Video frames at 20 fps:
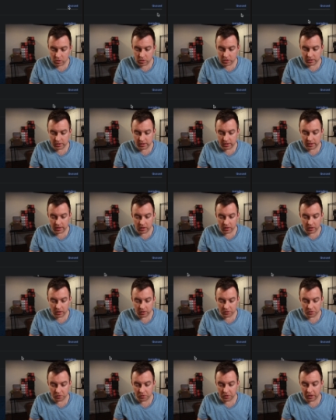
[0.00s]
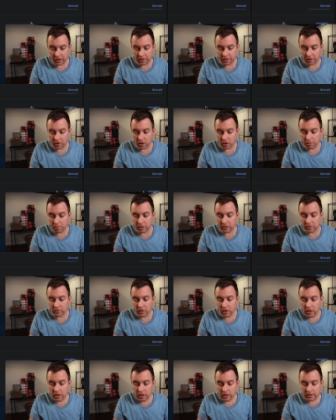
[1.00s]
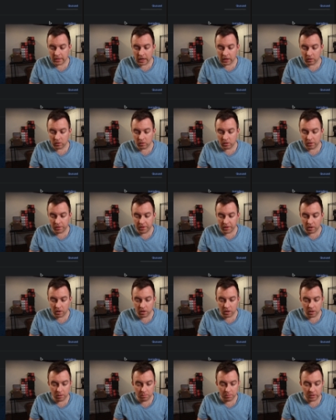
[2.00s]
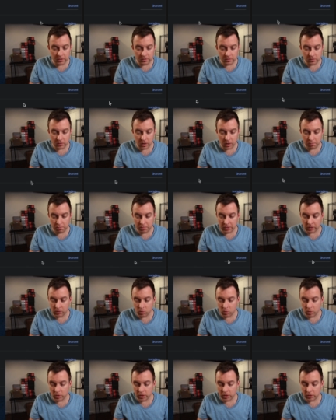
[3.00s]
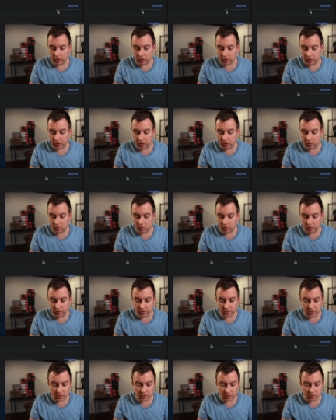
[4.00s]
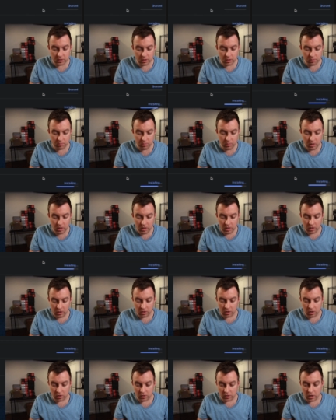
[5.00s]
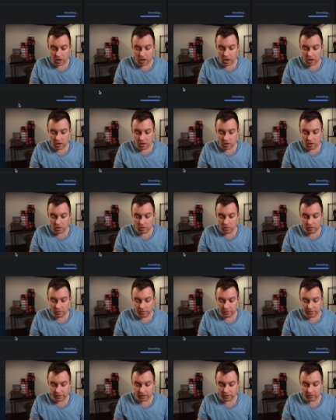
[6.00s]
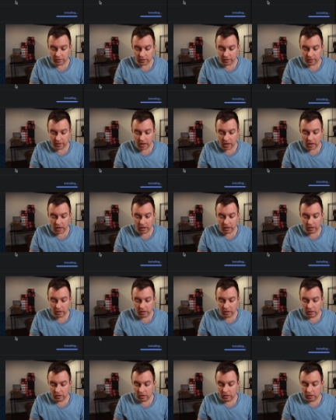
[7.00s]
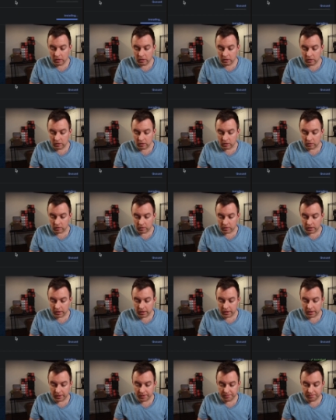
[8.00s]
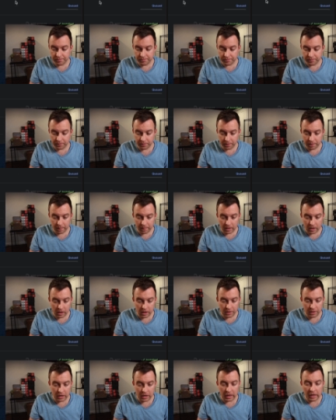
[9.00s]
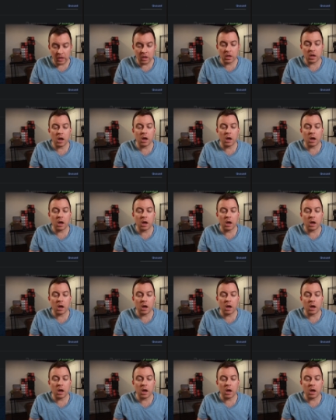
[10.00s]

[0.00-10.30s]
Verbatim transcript: You can see down here, so Ethereum, it's downloading Ethereum, it's got Bitcoin queued in the system, Cardano, things like that, okay. And then I can